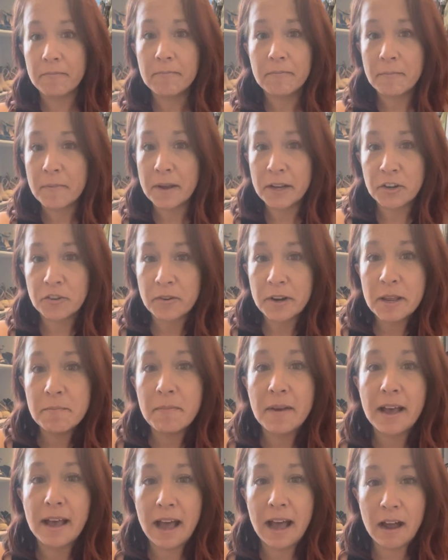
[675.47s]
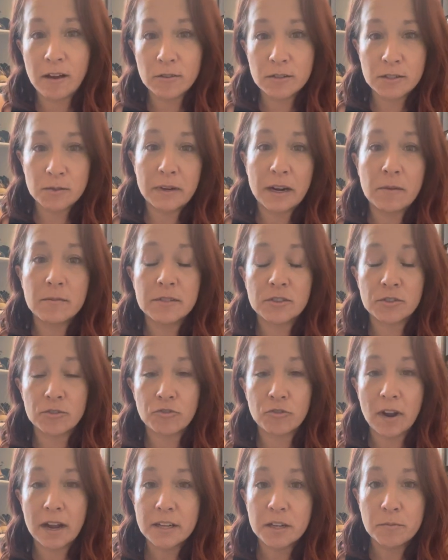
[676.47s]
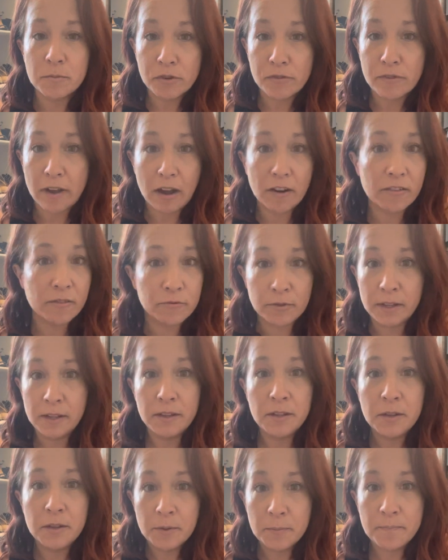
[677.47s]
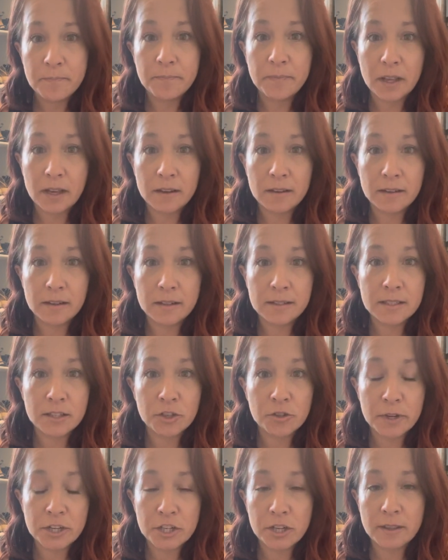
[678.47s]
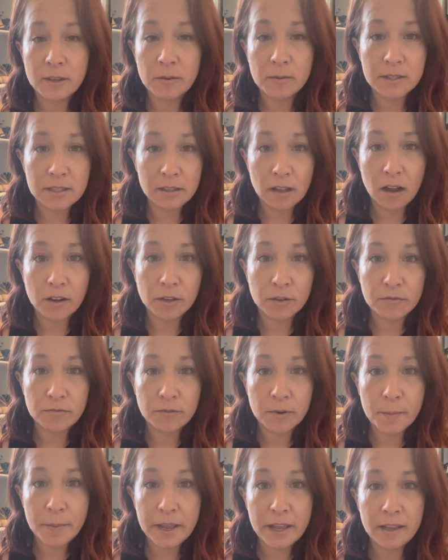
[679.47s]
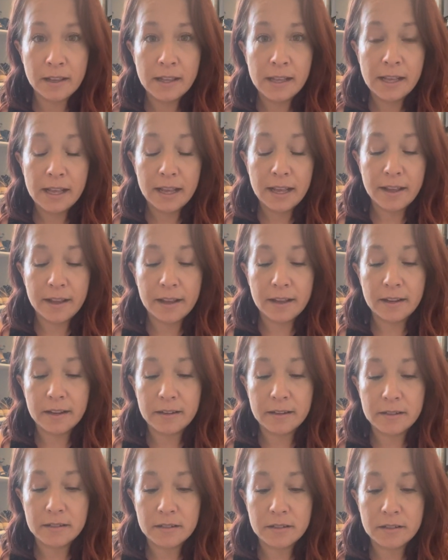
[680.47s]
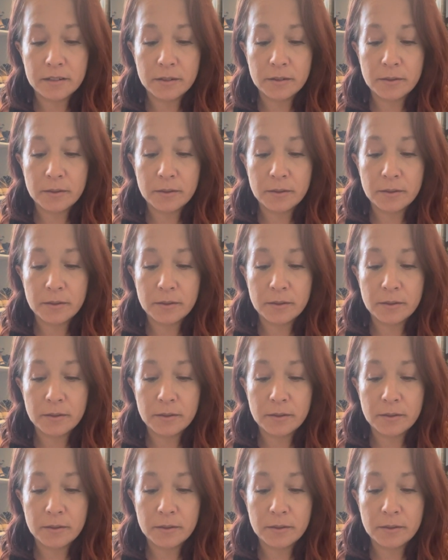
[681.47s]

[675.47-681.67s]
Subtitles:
my dream house when I was trying to move out of a situation that was not good for me and,